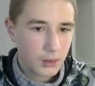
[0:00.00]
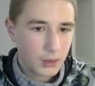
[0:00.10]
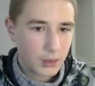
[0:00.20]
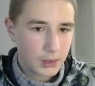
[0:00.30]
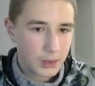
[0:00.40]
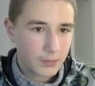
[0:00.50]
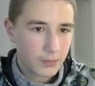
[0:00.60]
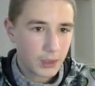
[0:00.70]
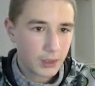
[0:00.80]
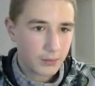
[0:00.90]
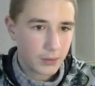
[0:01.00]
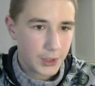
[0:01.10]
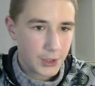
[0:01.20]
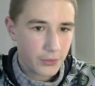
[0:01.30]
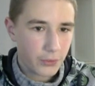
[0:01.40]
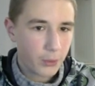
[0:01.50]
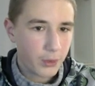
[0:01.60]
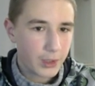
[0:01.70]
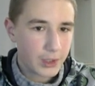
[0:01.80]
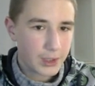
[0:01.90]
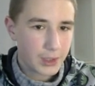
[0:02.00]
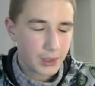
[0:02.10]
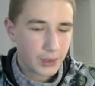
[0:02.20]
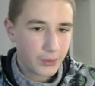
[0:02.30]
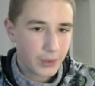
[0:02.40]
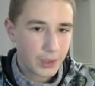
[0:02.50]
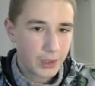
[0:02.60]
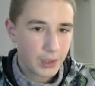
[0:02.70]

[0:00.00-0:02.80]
Eighty-five H four ninety-three.